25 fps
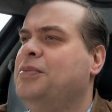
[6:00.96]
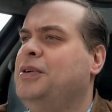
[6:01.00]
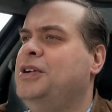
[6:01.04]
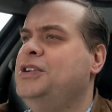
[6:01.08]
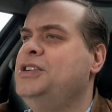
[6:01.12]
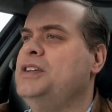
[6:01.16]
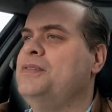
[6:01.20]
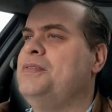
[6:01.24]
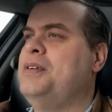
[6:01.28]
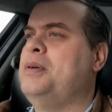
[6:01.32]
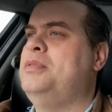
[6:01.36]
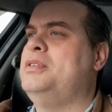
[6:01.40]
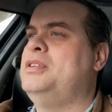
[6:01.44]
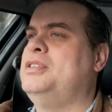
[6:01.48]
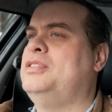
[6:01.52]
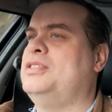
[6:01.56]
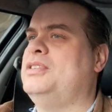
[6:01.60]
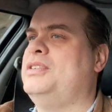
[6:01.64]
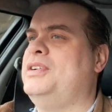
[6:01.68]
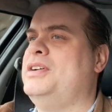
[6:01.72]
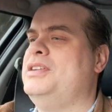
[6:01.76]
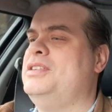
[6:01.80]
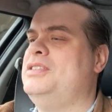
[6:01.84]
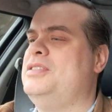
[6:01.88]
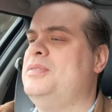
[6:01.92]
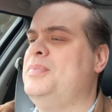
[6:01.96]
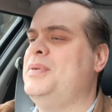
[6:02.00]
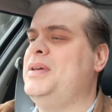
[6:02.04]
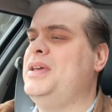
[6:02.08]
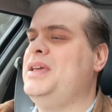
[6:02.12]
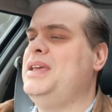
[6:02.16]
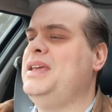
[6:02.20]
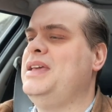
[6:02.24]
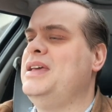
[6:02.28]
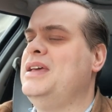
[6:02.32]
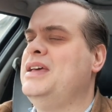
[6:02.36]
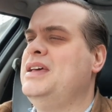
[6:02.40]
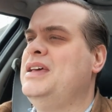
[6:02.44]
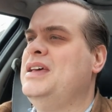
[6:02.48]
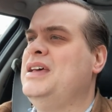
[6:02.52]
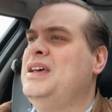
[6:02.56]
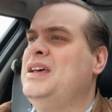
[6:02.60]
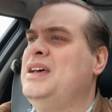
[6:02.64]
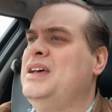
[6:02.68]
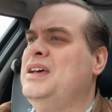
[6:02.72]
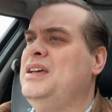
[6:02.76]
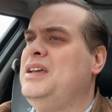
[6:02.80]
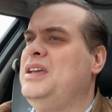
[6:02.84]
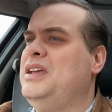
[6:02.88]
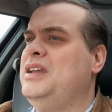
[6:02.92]
as, as you can. Some
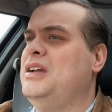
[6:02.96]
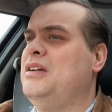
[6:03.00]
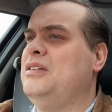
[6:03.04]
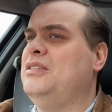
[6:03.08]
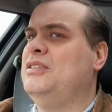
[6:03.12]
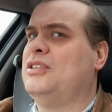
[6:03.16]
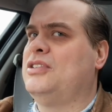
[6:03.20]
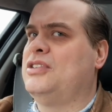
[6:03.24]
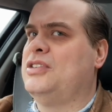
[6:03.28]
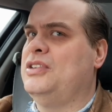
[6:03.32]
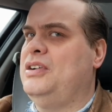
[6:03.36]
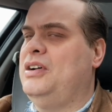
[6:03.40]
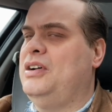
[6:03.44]
of these things just